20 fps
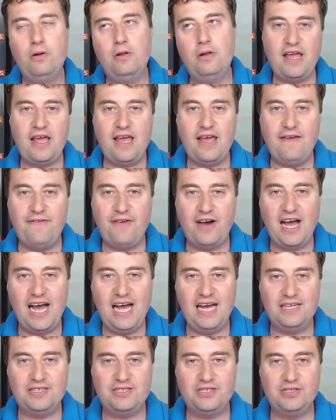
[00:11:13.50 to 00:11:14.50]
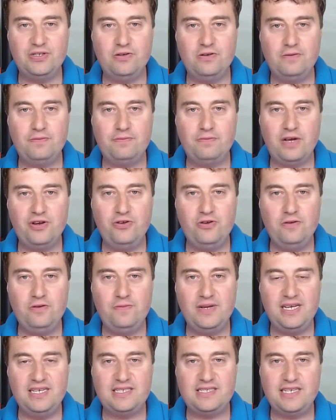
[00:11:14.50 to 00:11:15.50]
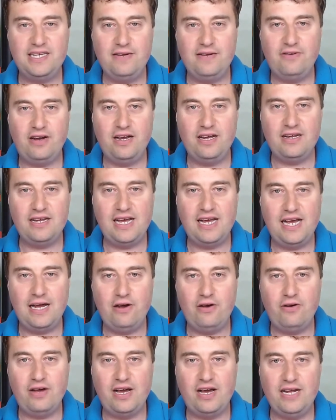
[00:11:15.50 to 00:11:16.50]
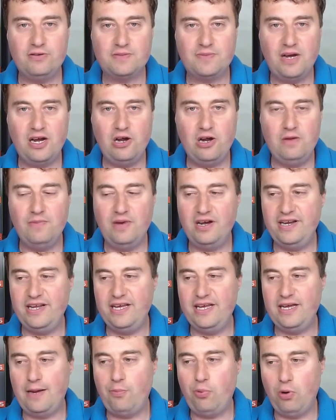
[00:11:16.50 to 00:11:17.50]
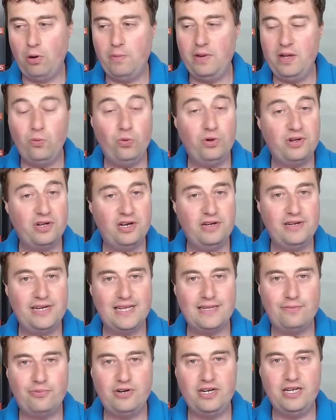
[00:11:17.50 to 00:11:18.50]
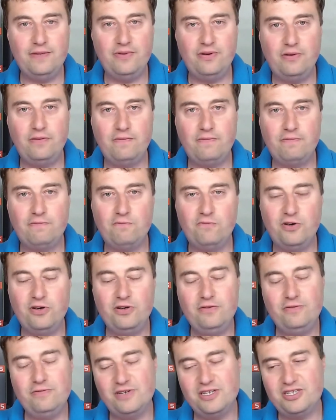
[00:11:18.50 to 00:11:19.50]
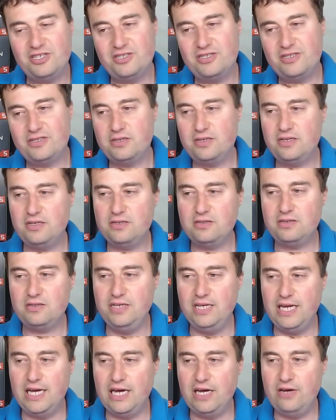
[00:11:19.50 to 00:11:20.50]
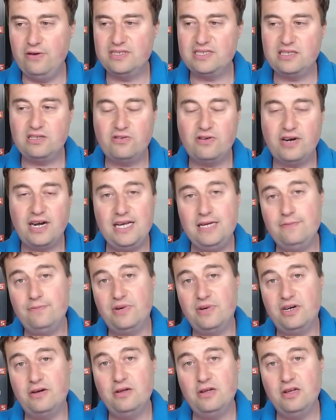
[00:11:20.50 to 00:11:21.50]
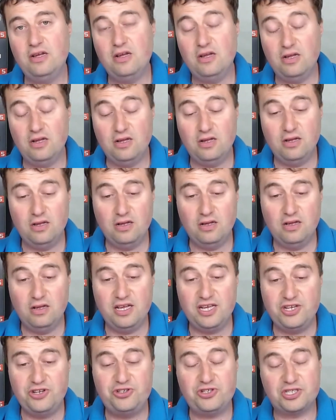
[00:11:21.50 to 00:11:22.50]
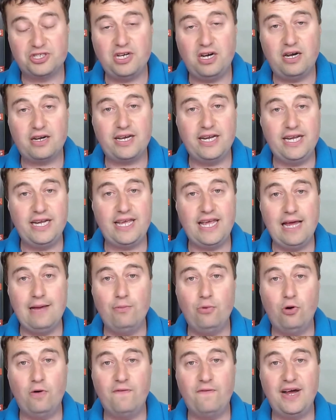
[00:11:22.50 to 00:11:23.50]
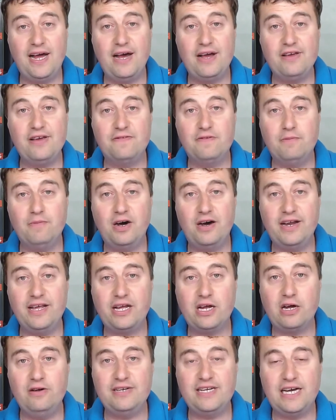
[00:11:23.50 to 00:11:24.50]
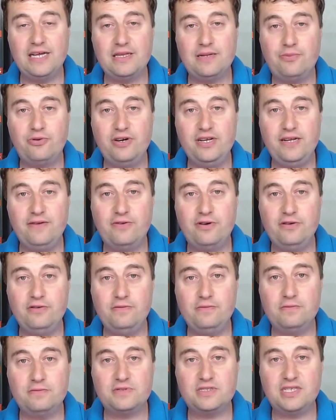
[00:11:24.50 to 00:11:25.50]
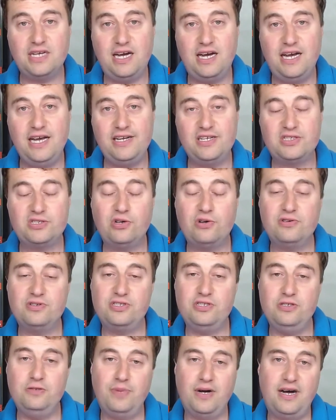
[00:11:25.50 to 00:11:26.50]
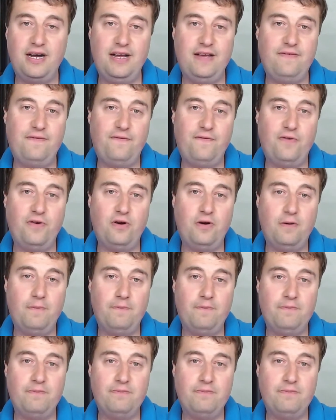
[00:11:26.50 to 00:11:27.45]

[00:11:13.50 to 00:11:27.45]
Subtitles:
if I had to do a new PC right now and it was my own money, I probably would go down the pre-built route, which, you know, isn't great, but you just are going to get more value for money going down the pre-route side, as long as you buy from